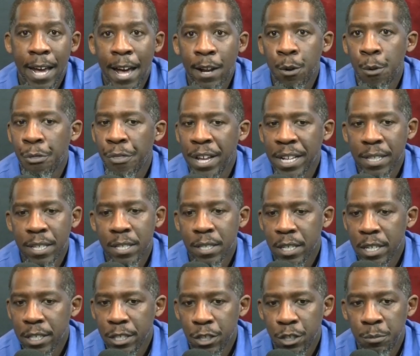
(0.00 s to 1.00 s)
I don't think the
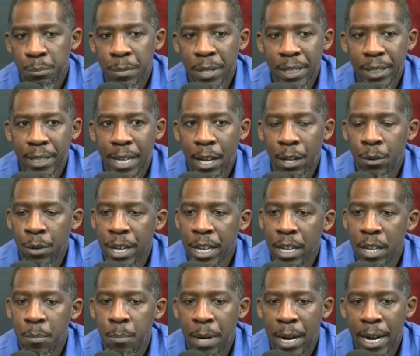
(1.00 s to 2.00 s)
Sixers missed out on
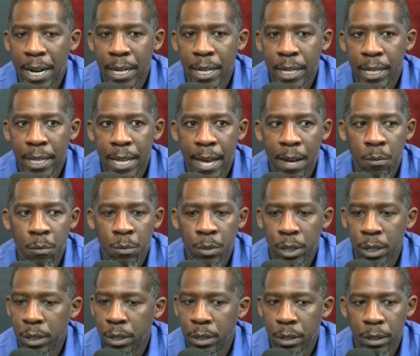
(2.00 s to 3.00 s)
anybody that
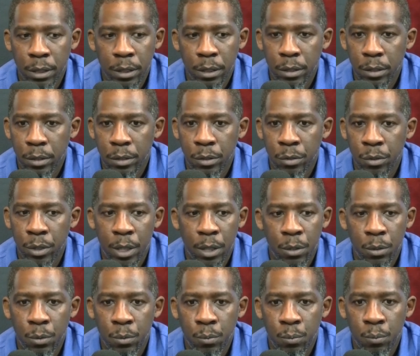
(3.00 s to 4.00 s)
was, you
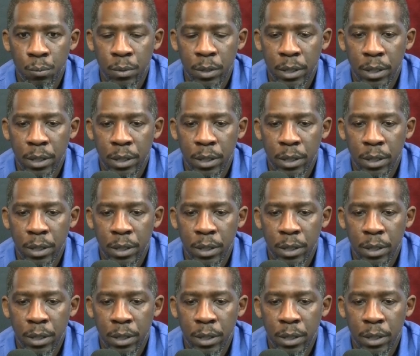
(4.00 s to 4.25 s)
know,